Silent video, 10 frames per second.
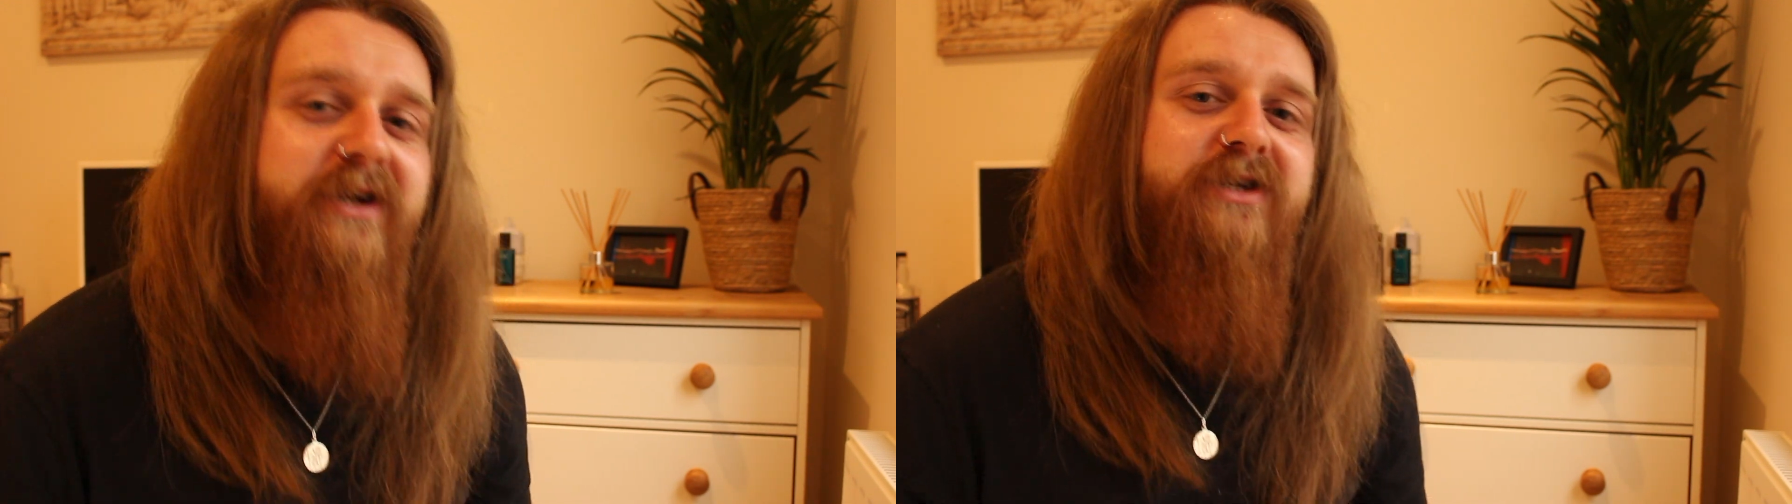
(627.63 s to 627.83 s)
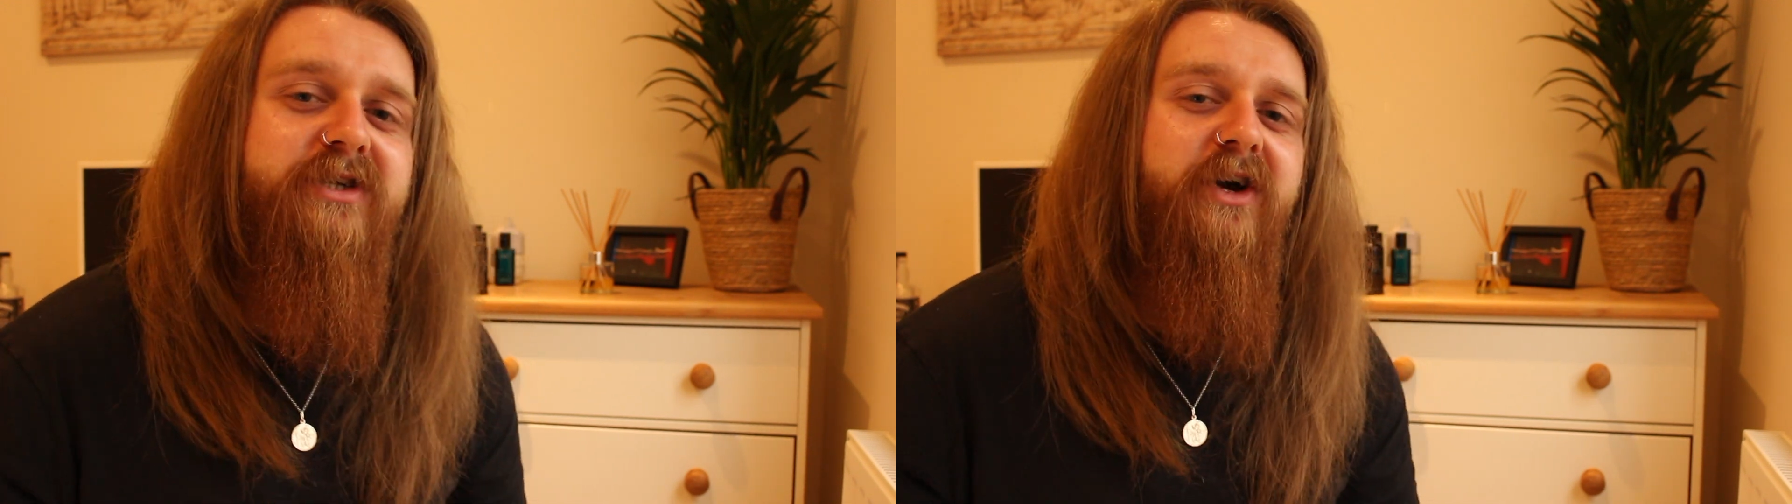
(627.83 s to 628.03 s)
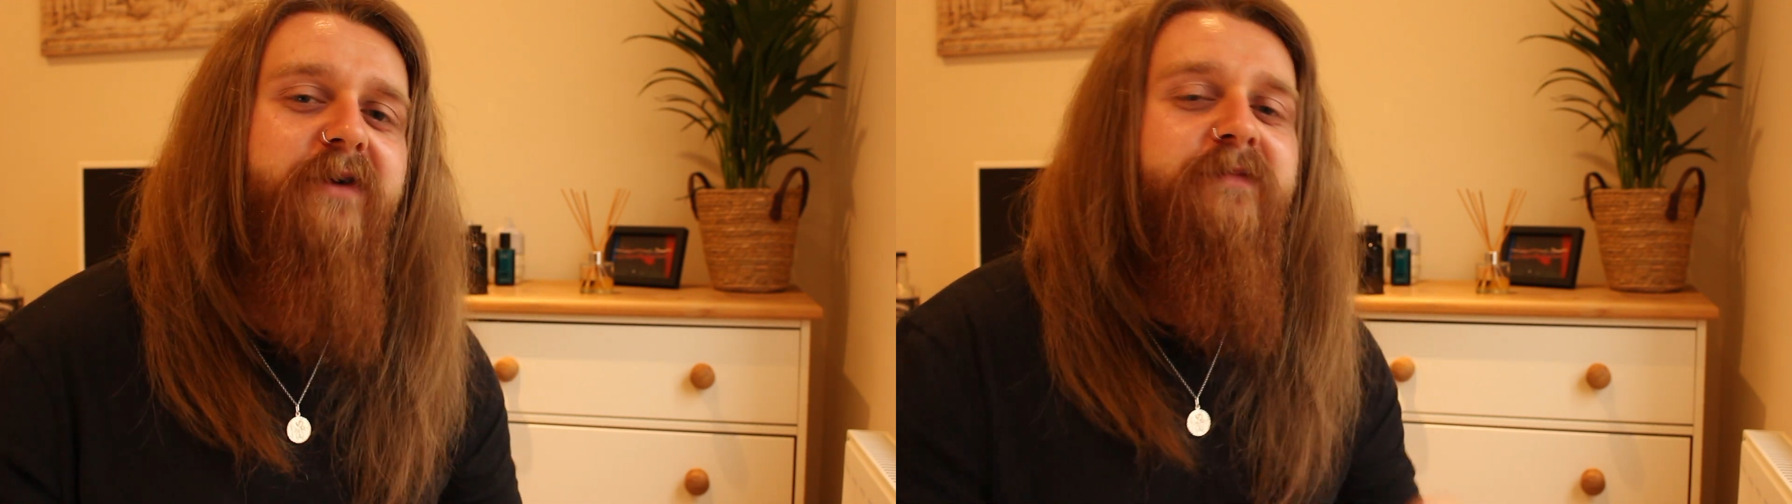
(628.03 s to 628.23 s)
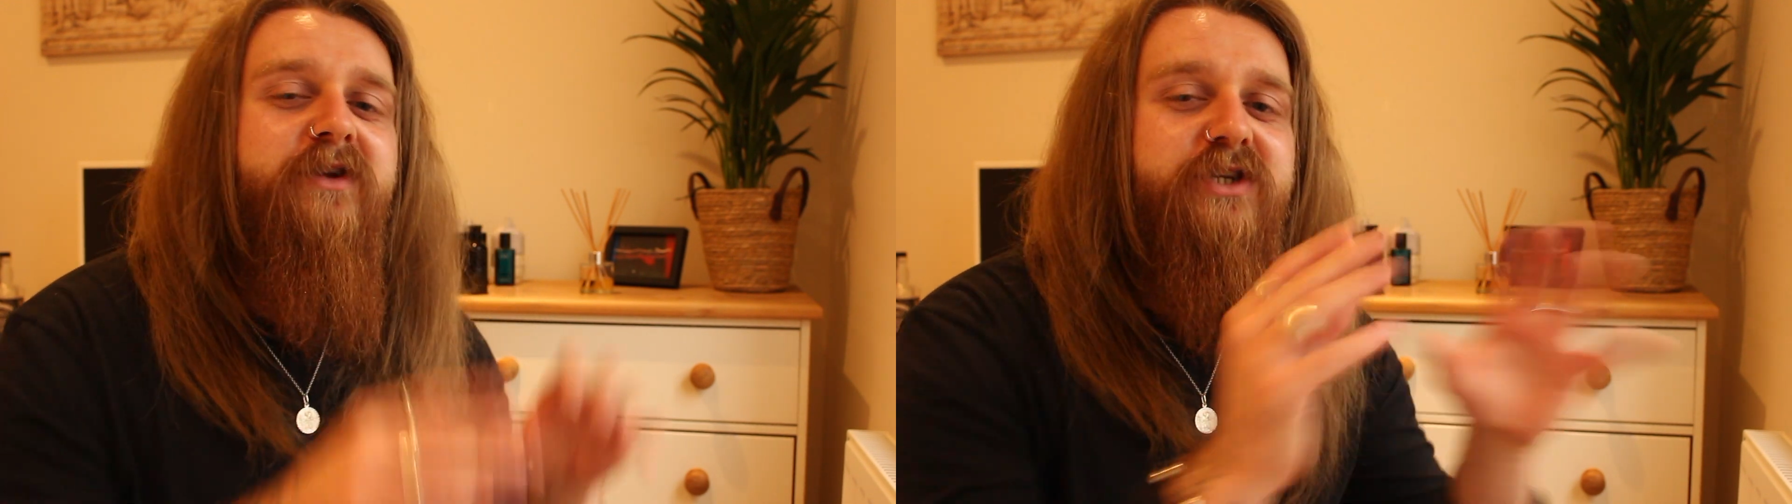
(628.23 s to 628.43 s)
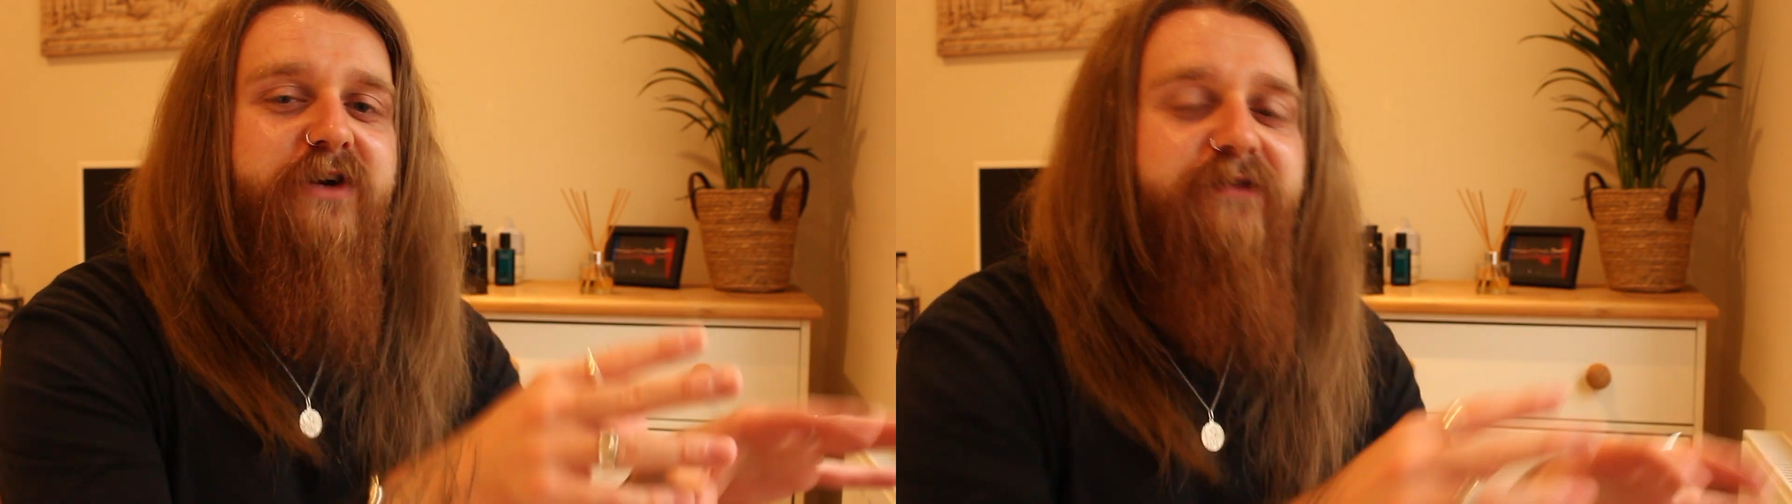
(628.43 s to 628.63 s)
So
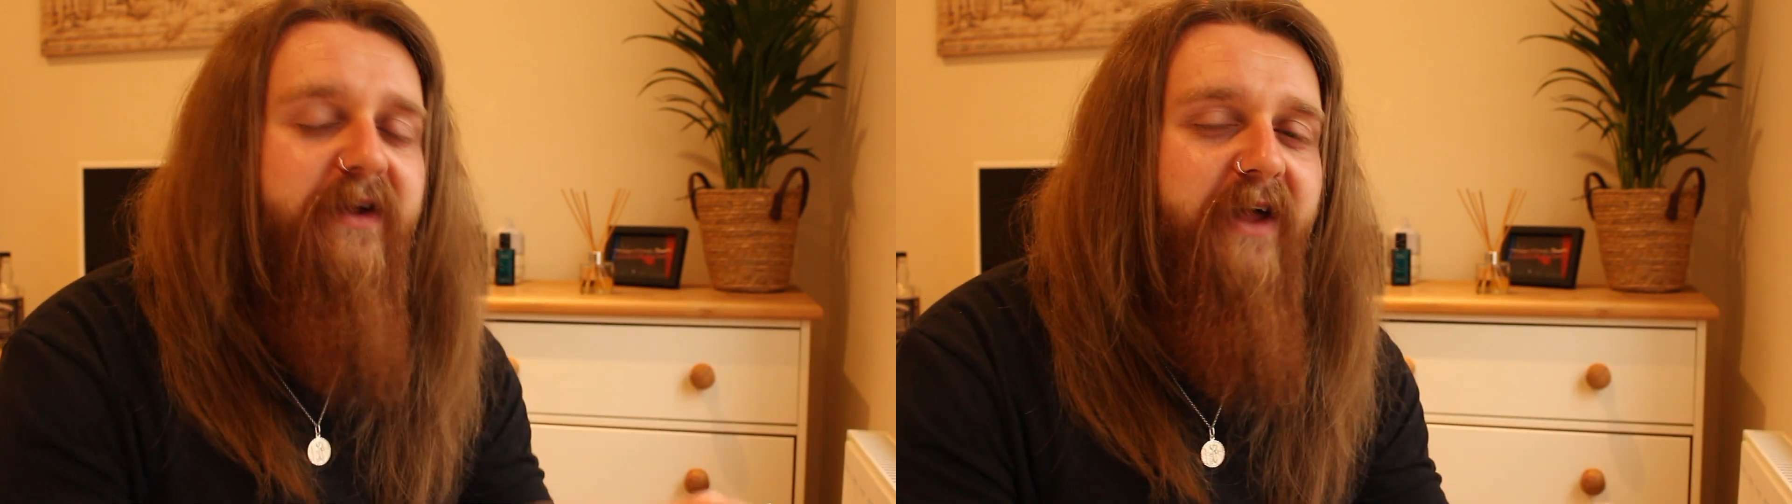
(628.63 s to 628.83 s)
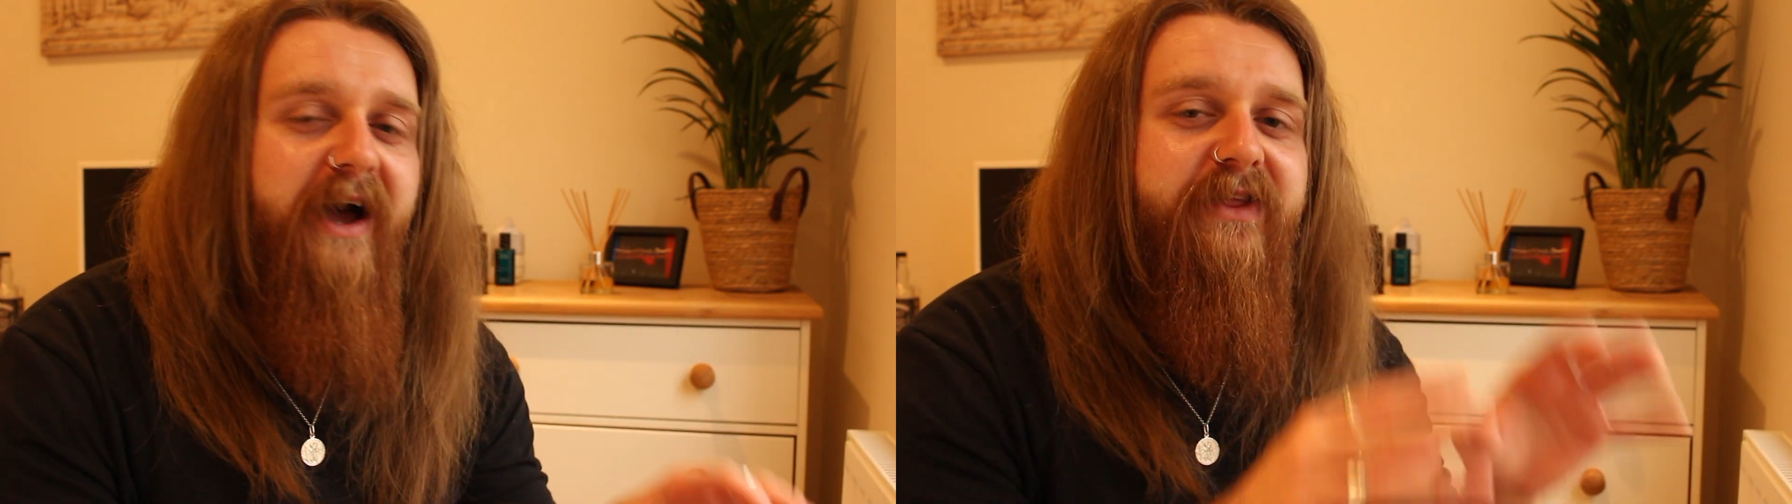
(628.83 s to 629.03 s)
stuff like that